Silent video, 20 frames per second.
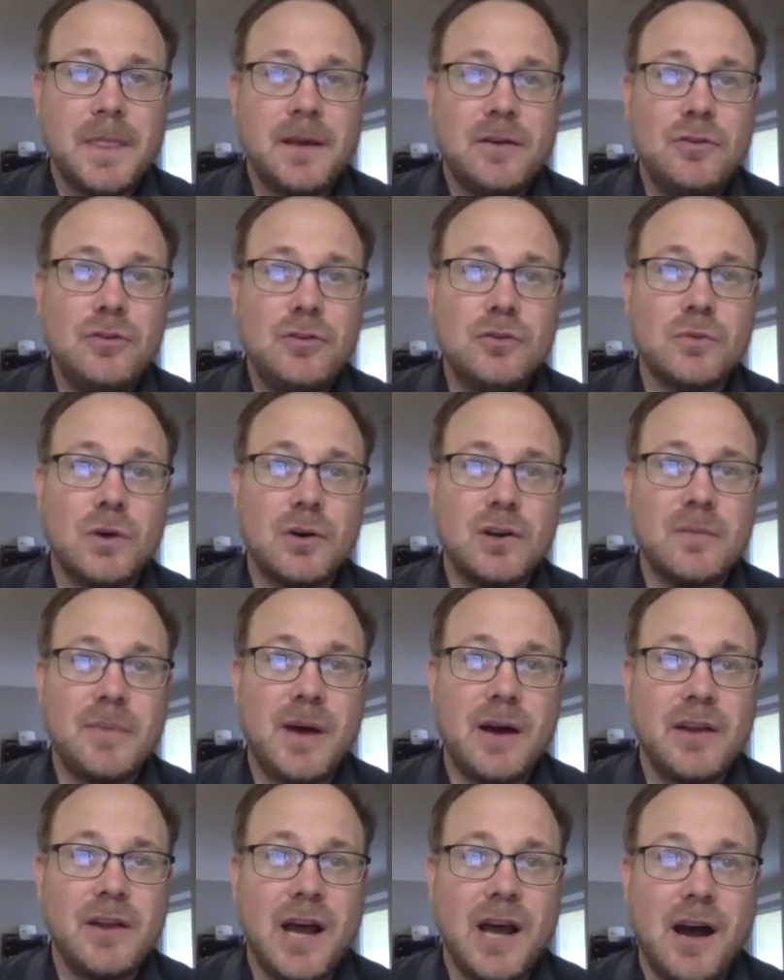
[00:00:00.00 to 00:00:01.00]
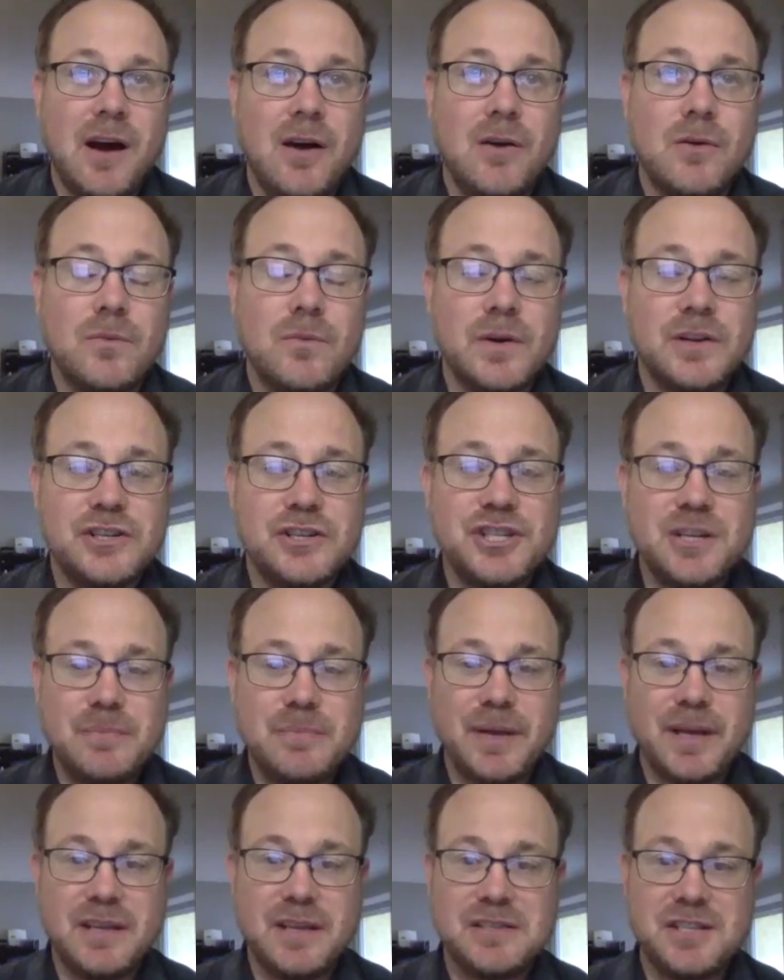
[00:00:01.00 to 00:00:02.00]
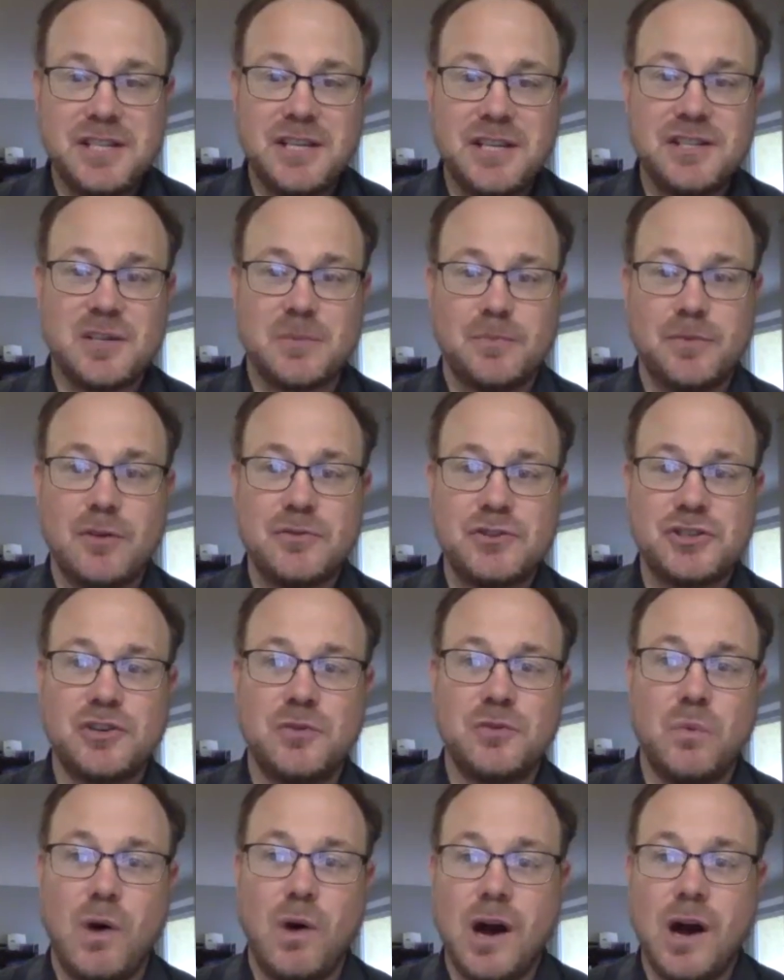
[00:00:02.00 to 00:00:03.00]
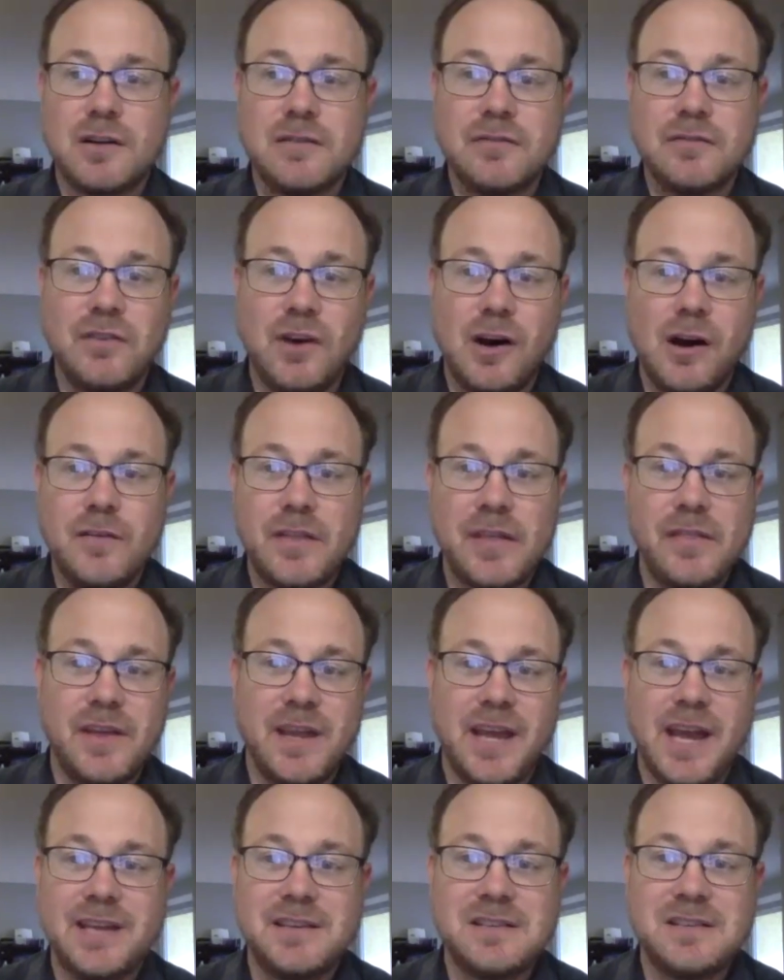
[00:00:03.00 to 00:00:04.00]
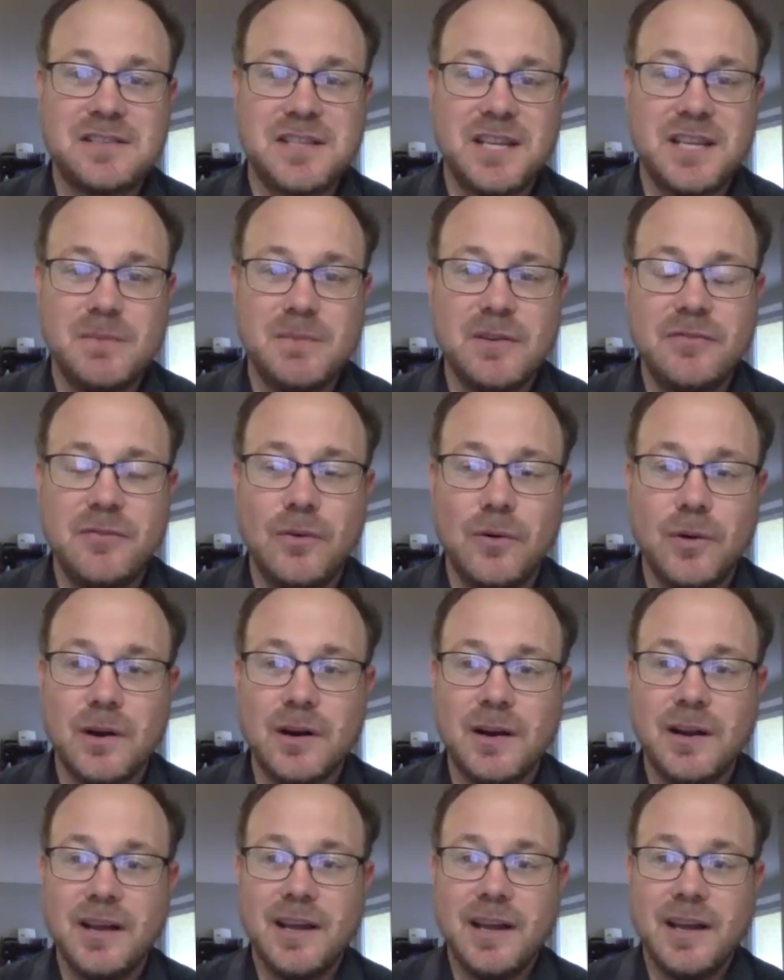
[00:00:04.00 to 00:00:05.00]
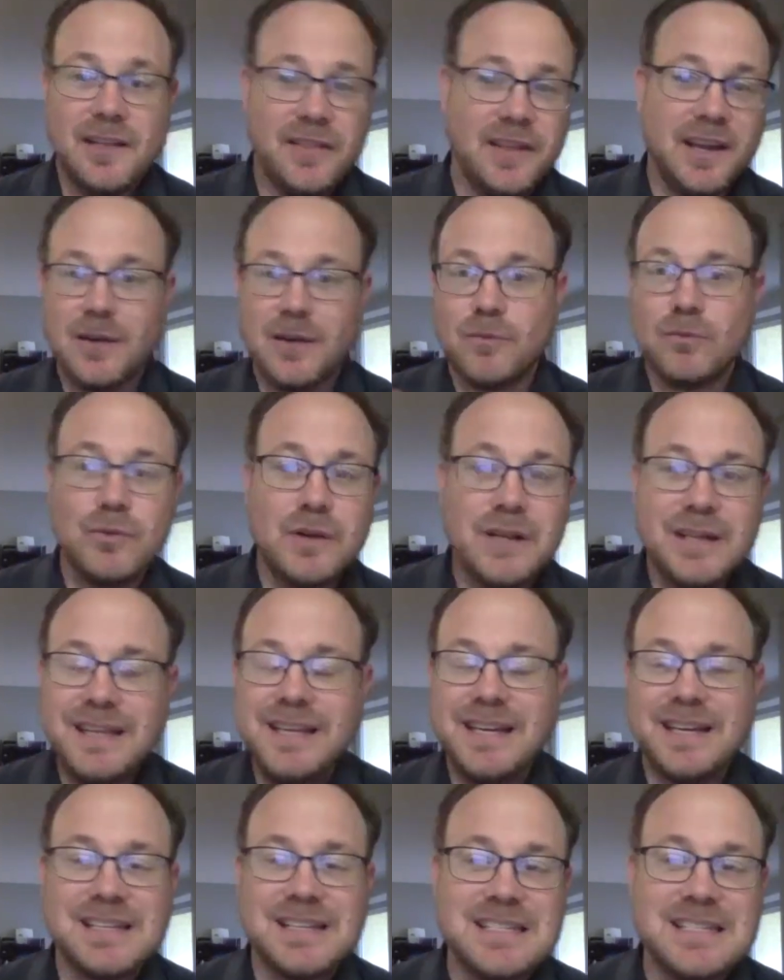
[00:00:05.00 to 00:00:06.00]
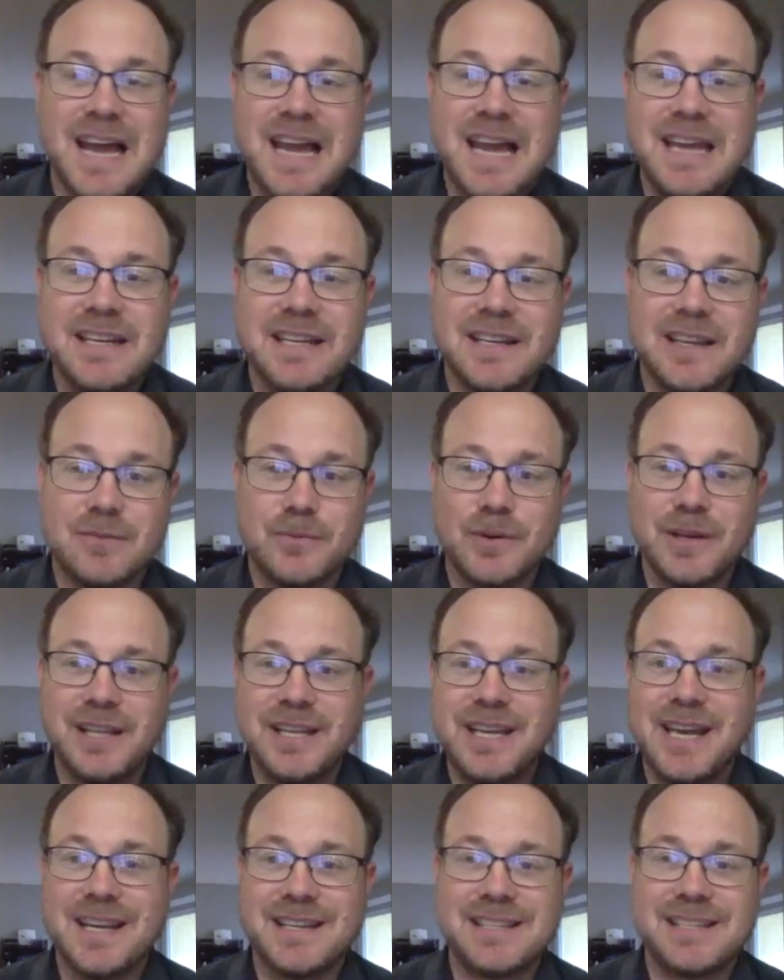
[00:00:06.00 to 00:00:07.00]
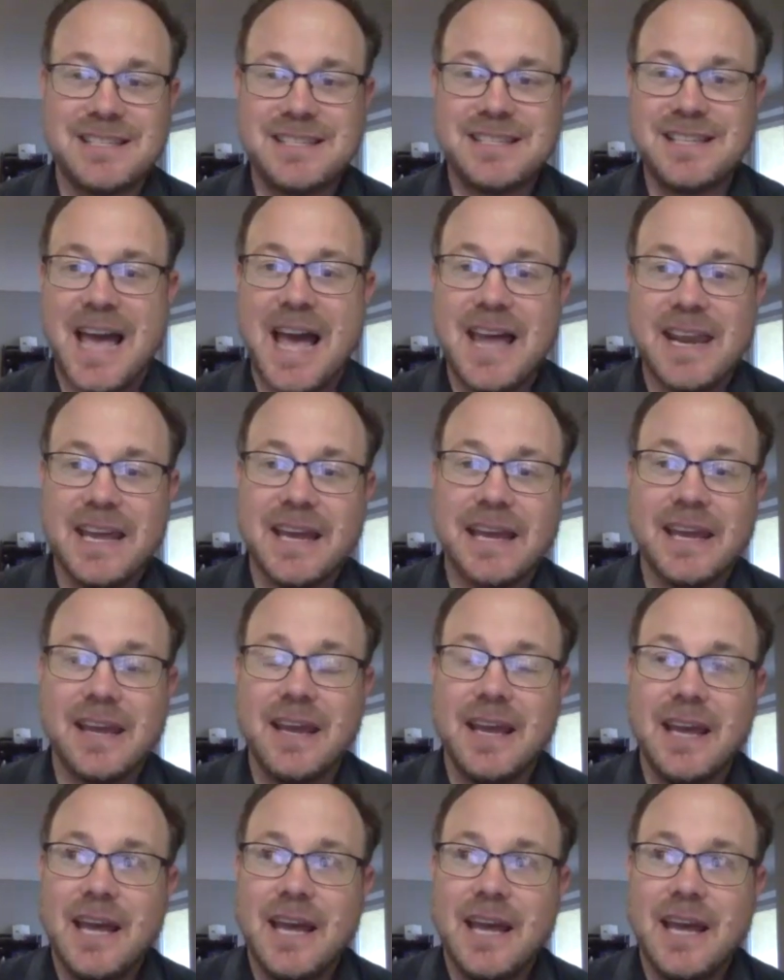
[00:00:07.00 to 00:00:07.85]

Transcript: who wrote about how when chimpanzees approached a waterfall that they hadn't seen before, they got really excited and really ecstatic.